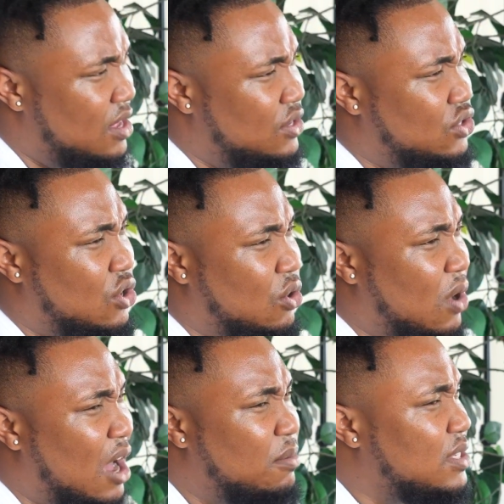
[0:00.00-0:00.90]
So
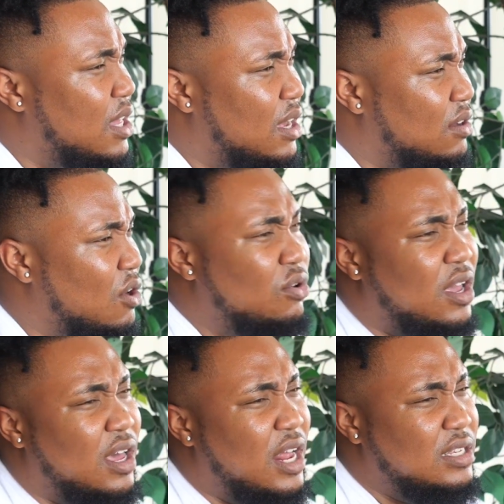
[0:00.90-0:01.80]
I was like,
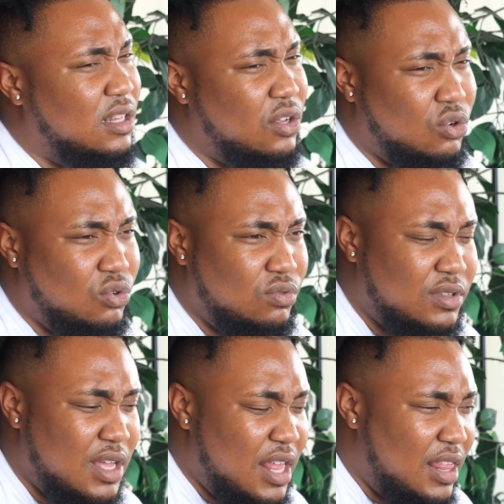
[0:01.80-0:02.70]
okay, that's a
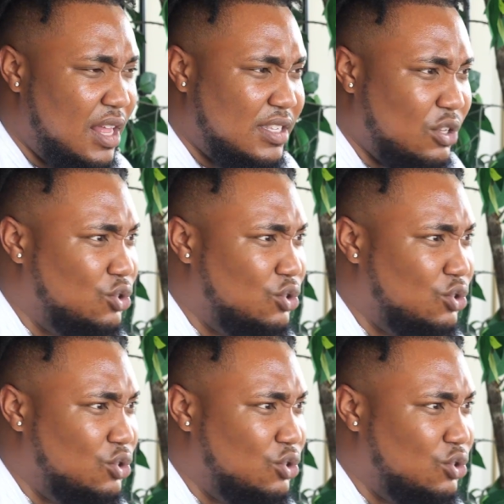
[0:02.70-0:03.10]
little